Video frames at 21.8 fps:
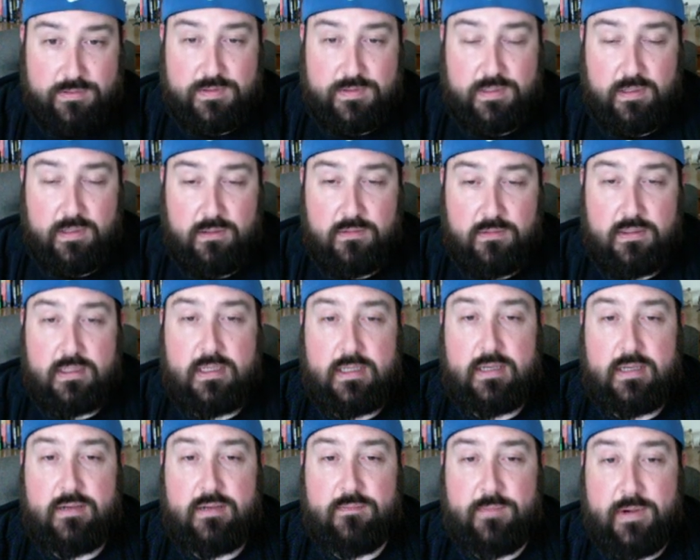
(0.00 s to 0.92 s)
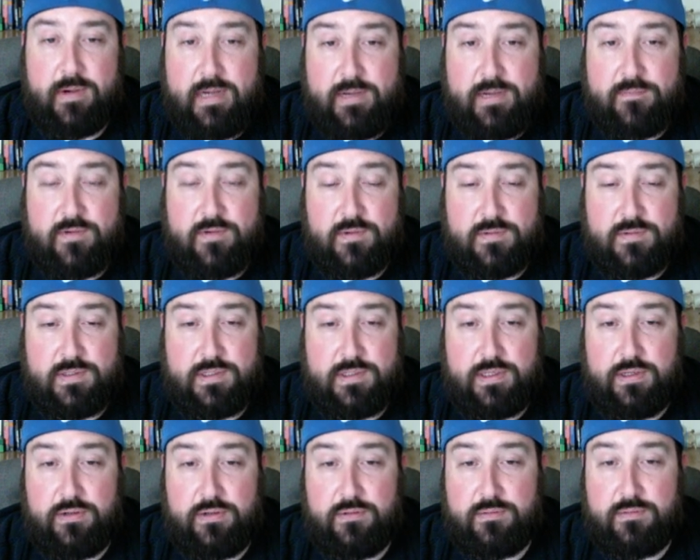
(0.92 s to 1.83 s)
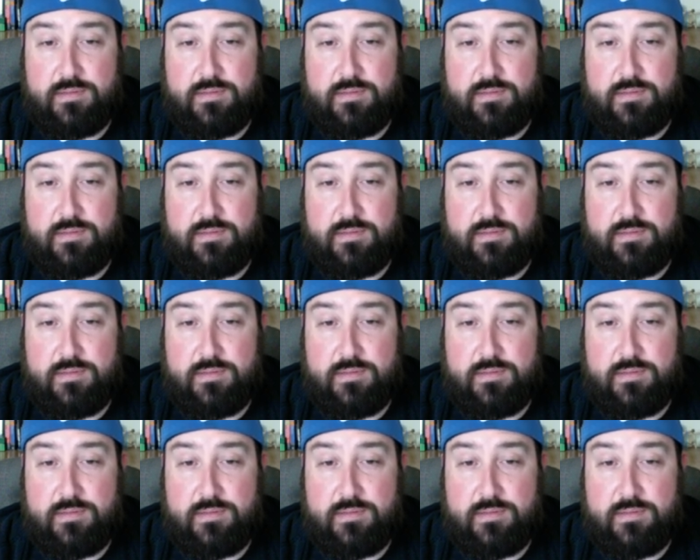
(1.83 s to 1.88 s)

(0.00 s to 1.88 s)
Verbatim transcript: So very difficult to do.